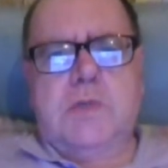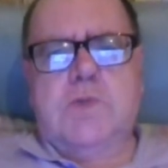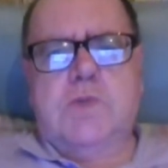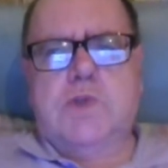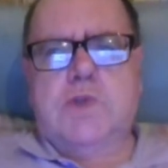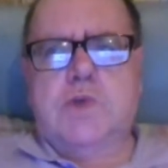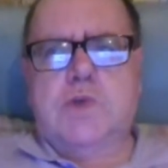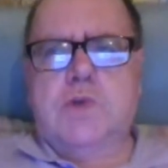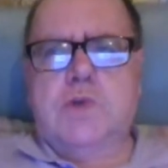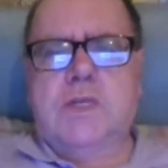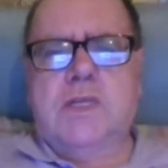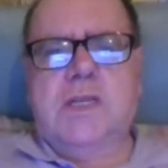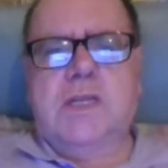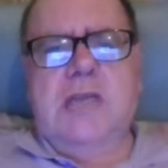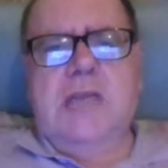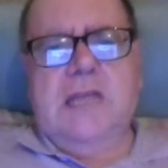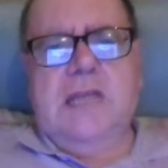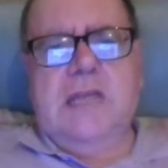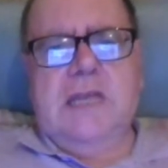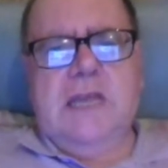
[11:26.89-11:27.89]
I've just ordered
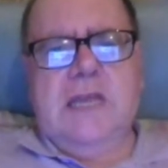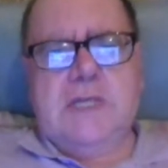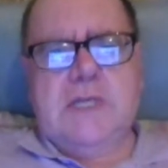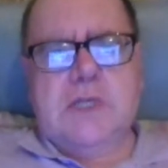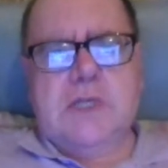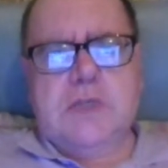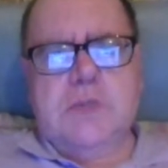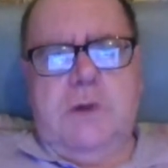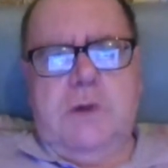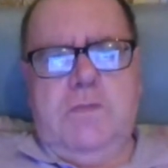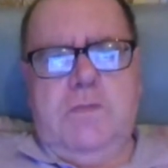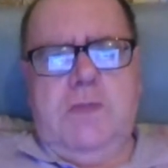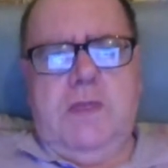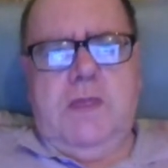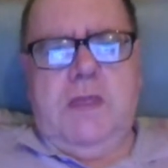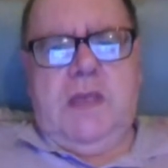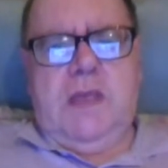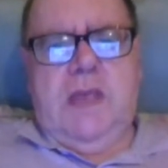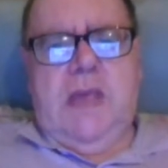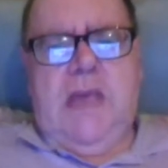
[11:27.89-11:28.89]
the latest one,
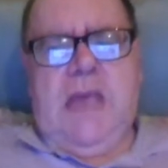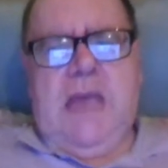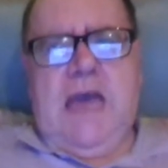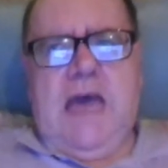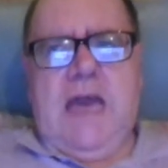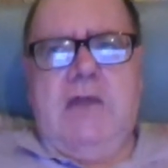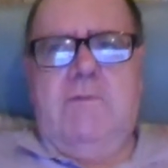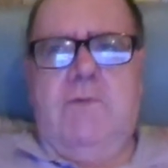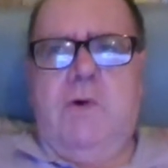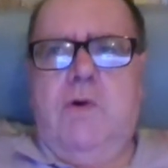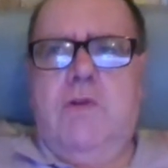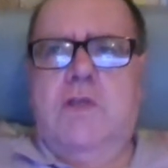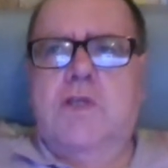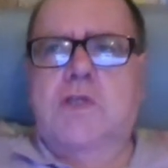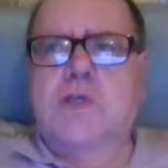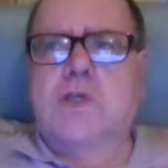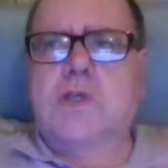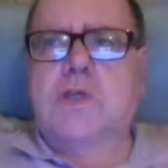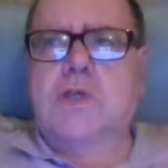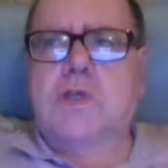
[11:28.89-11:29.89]
and I've ordered
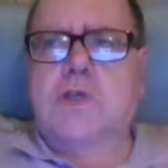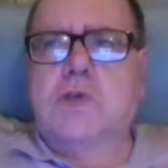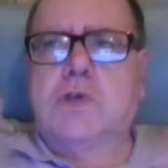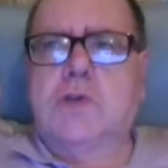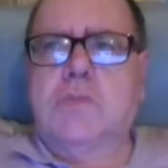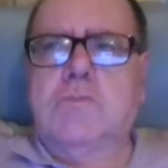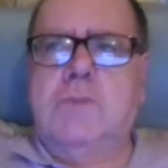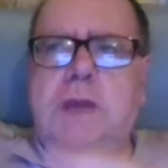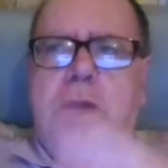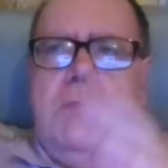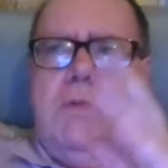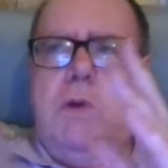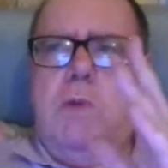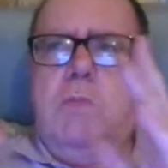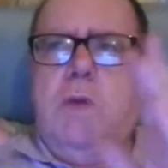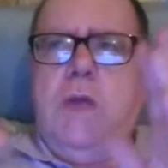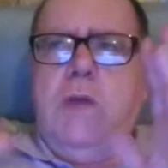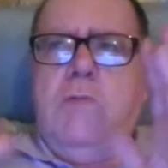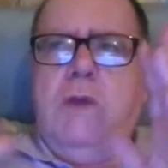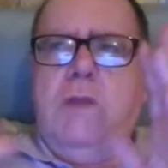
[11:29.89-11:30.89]
there's another big
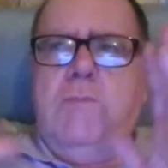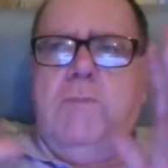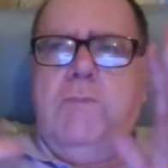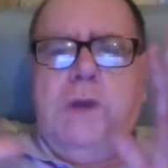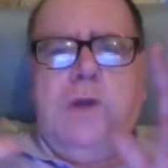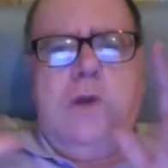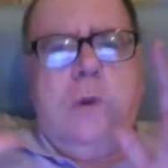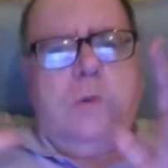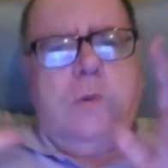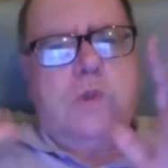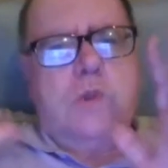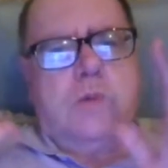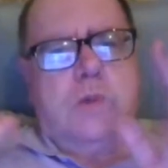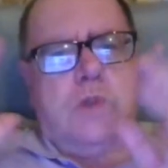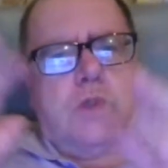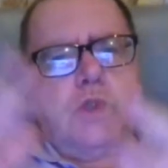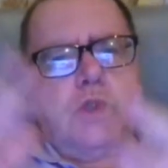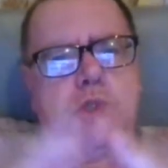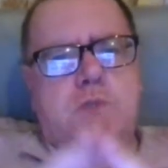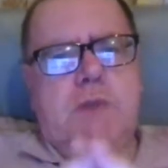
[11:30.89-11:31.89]
one, a great big ghost
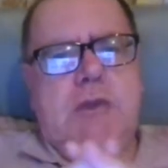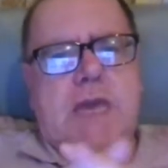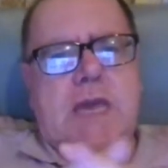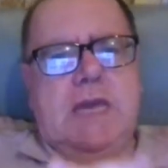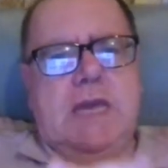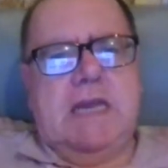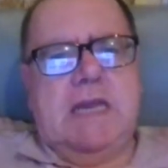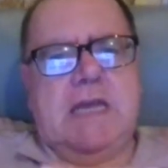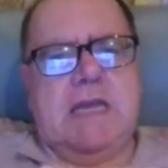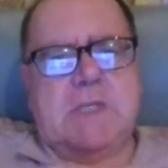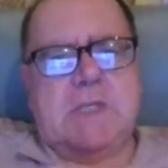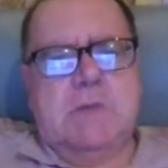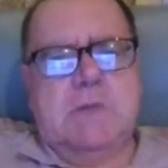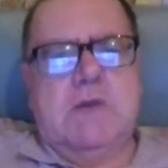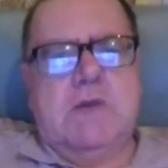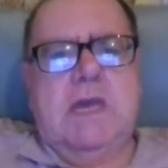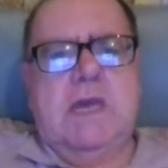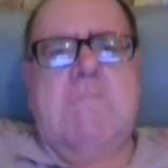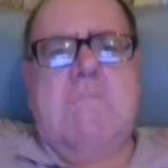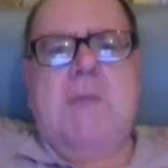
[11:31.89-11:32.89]
one she's made and that. So
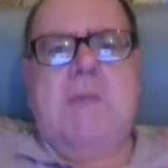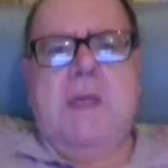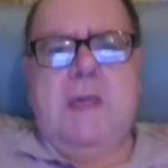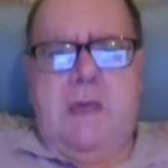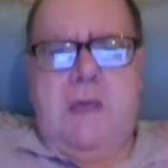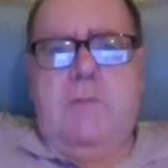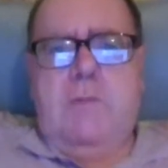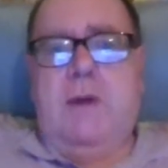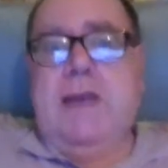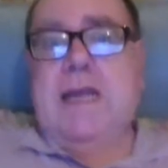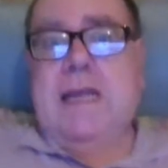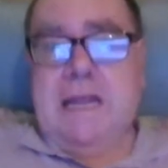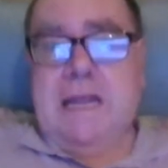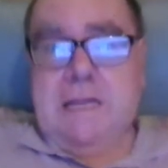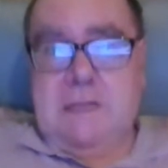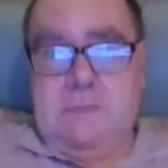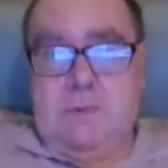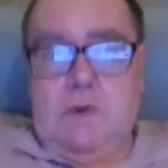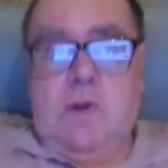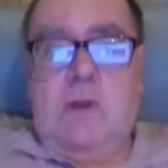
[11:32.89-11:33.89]
when I
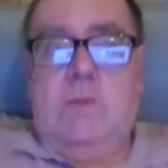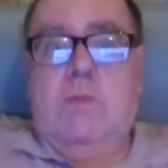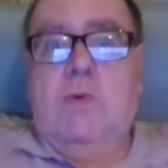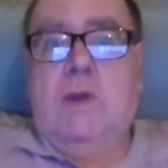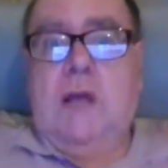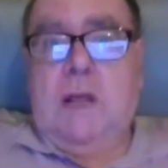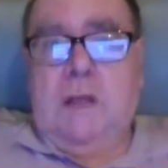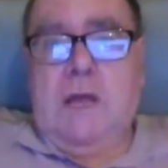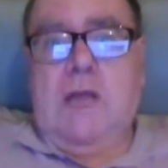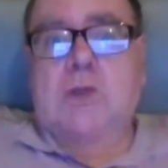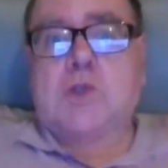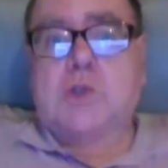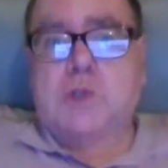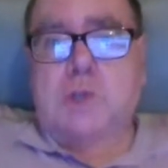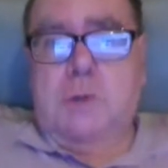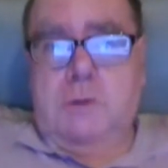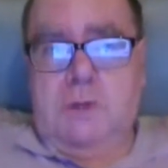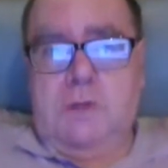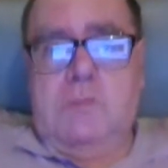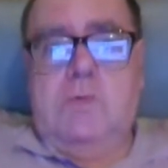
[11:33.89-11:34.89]
get them all, I'll
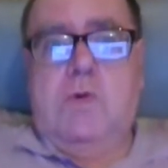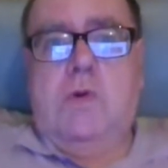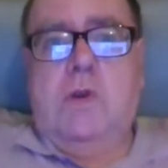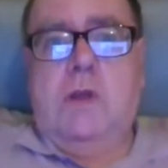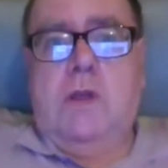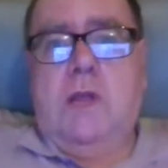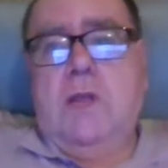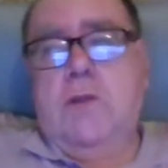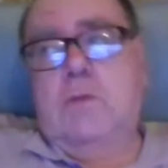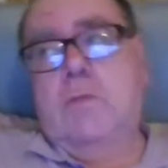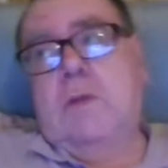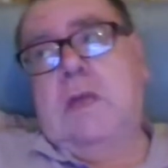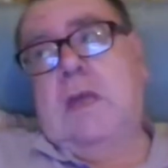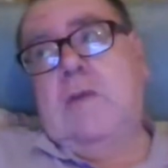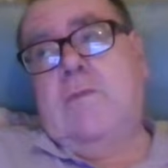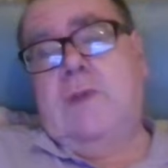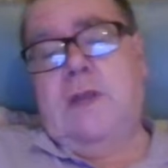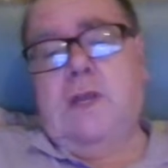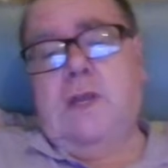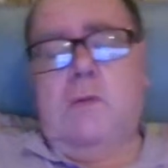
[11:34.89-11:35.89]
show you them all. I'll do
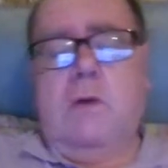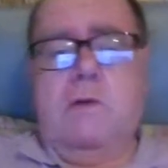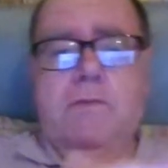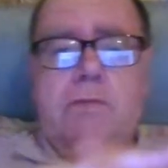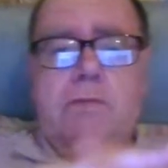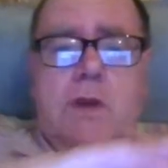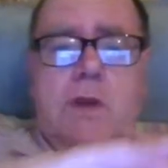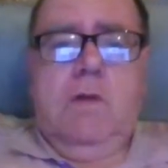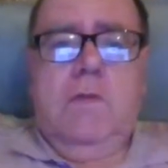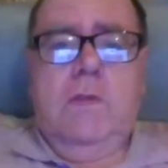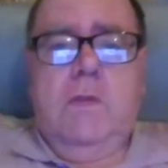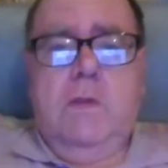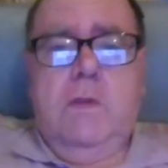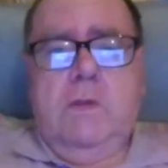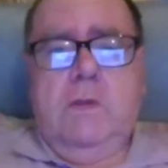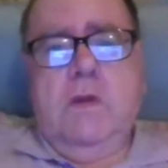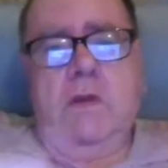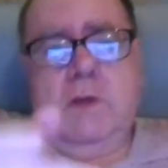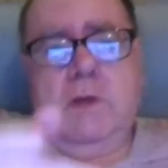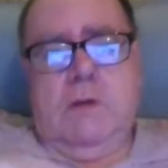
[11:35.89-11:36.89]
a video on
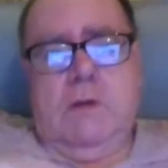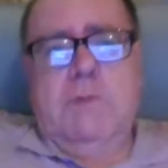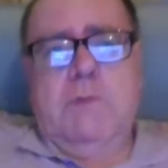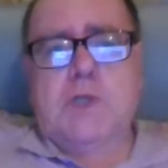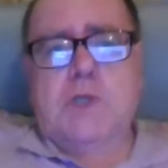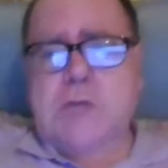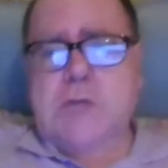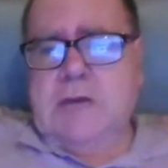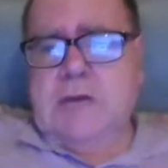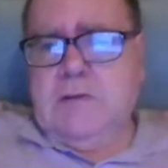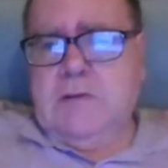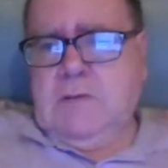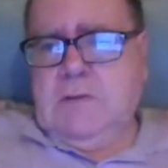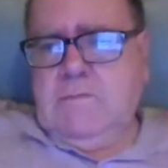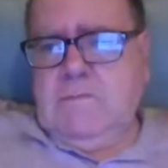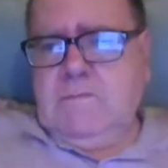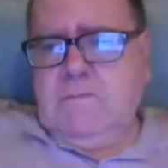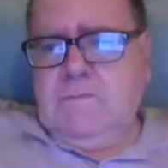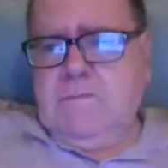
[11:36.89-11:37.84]
on my channel.